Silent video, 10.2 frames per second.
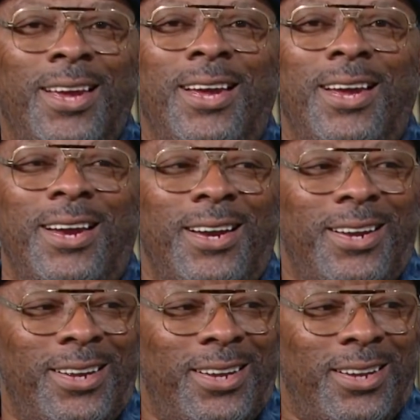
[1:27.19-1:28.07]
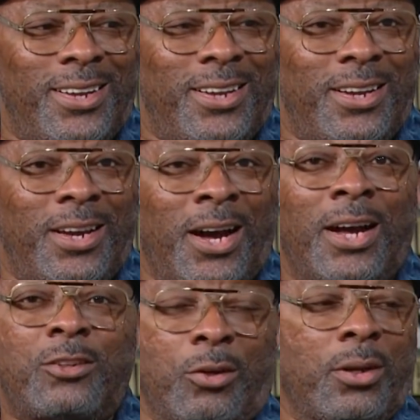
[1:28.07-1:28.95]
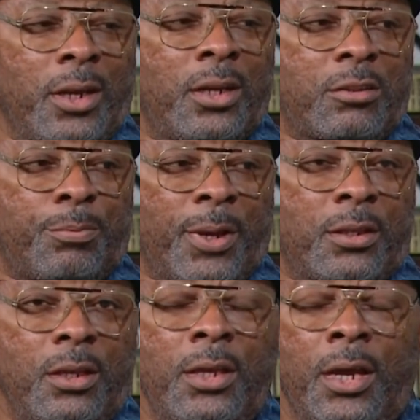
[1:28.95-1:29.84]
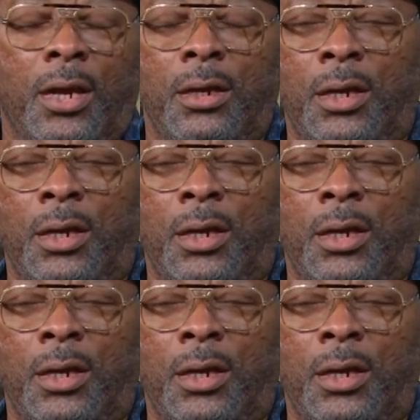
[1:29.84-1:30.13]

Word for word: Totally unexpected? Uh, totally unexpected, yeah.